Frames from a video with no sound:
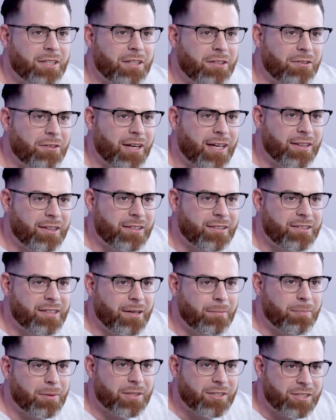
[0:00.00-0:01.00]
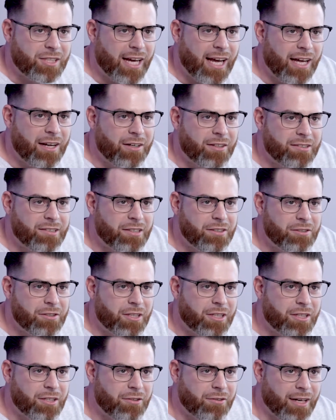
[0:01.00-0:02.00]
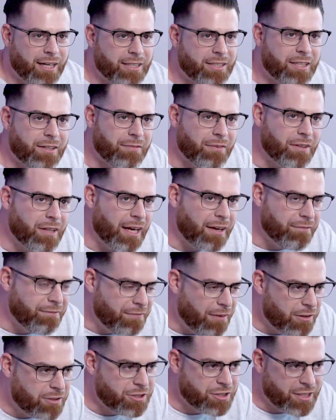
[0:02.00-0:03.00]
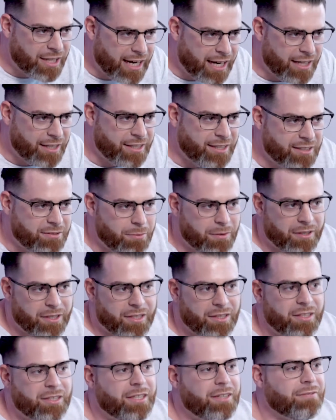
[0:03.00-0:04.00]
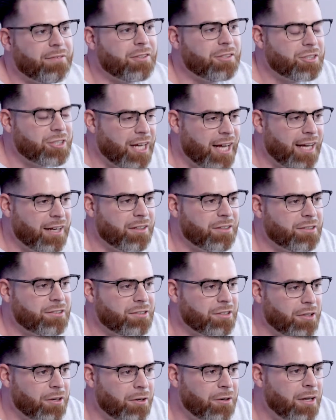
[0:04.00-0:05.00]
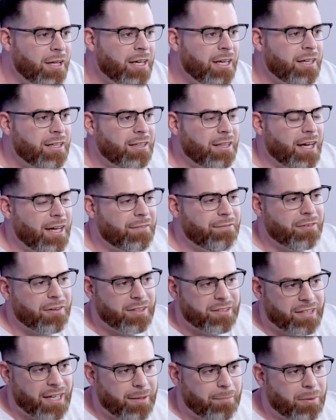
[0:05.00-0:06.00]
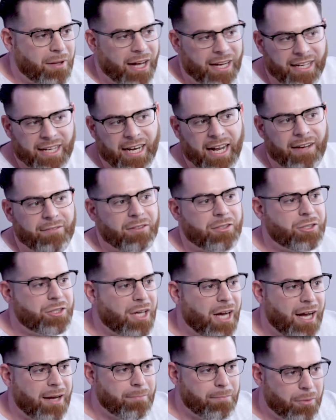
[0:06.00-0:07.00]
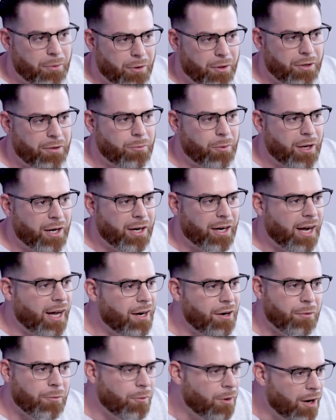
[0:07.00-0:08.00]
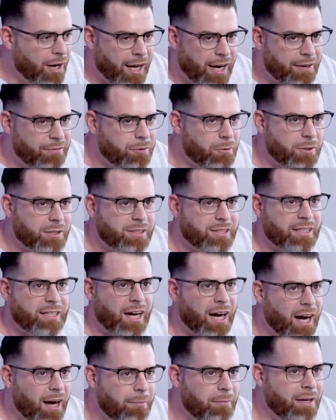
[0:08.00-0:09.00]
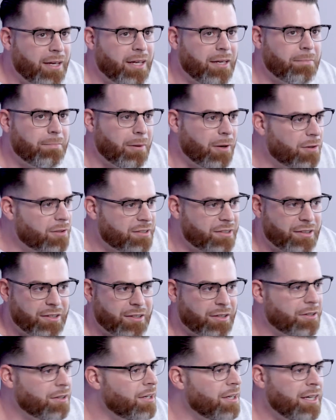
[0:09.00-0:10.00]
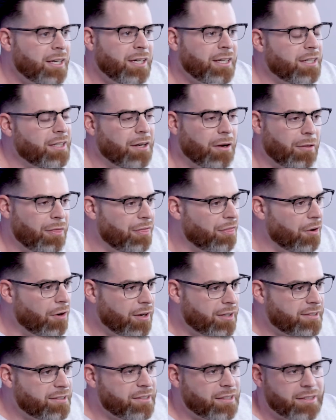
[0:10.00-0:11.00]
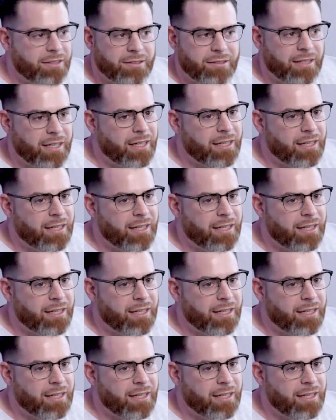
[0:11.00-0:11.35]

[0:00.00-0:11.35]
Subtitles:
create the separate channels and you can create different like functionalities within the different channels. So like for example, I can have a job board where I don't want everyone to comment and post their thoughts and